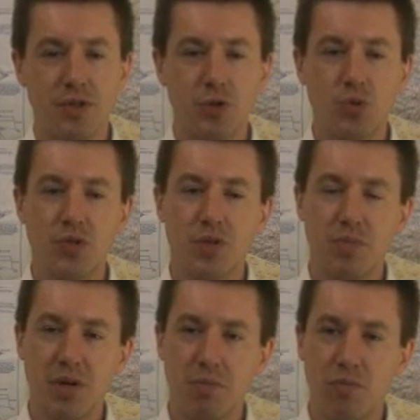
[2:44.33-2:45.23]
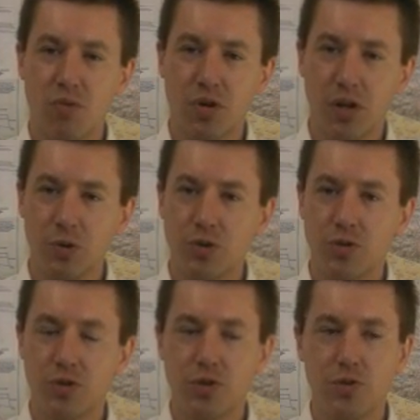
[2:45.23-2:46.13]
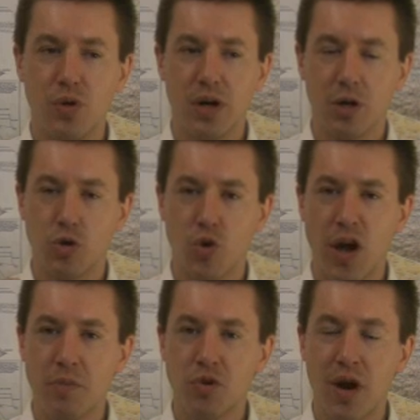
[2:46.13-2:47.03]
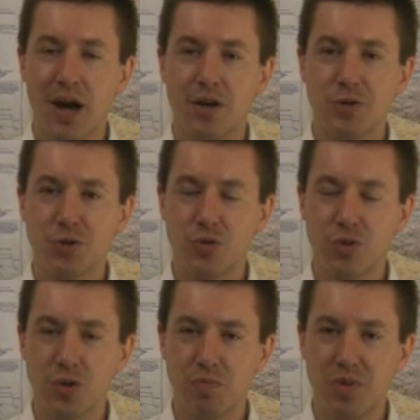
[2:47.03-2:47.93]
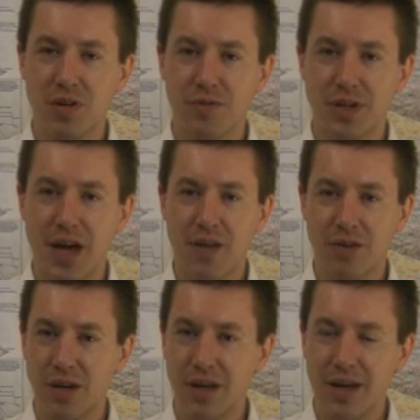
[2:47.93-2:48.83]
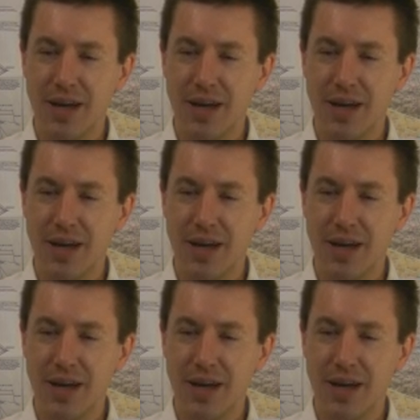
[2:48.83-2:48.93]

This one's a bit closer to graham cracker, so there's a bit of a kind of a